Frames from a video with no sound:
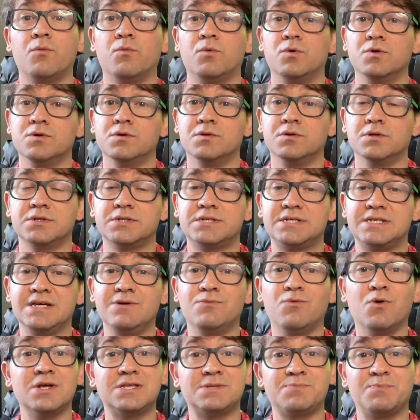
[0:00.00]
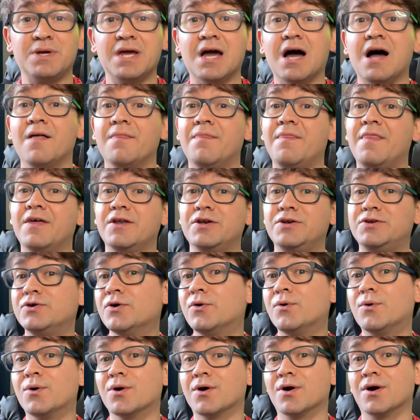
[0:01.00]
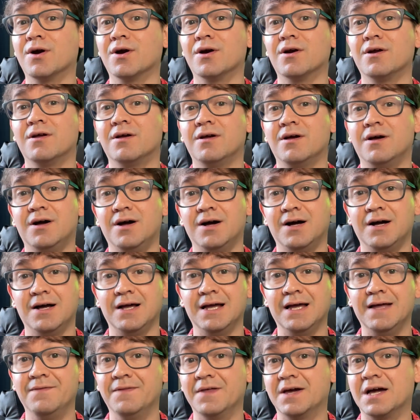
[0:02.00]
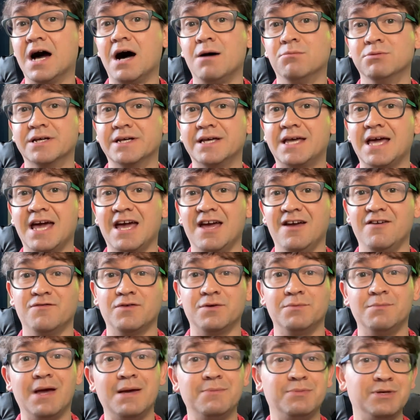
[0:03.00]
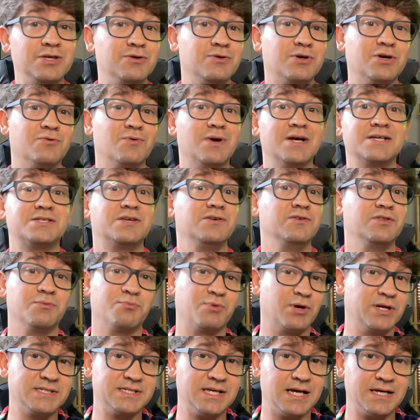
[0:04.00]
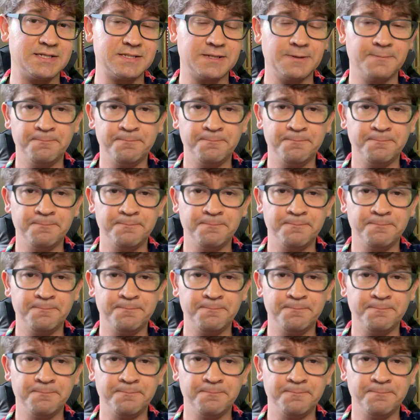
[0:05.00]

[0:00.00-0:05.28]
We'll see what's beyond the door in the goblin cave and maybe you can rescue the princess.